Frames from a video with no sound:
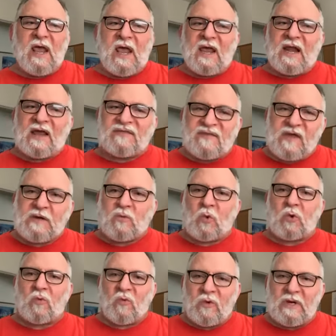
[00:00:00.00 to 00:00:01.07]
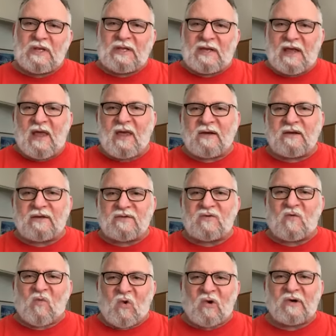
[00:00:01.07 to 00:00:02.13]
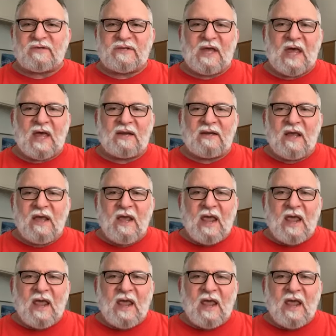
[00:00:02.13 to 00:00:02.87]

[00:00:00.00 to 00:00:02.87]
And I think we're really headed toward that.